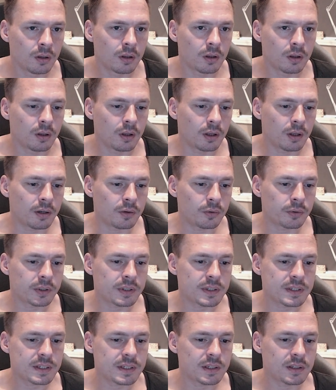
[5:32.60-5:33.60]
And here we can
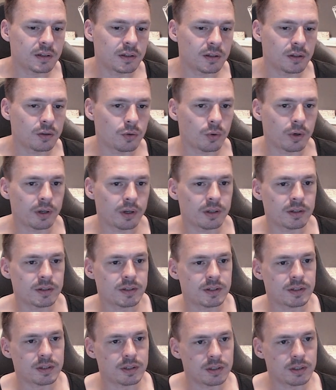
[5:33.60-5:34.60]
see the UI
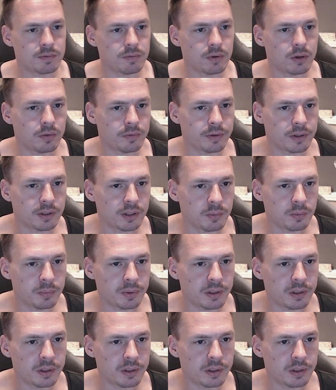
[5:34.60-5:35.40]
is evolving a little bit.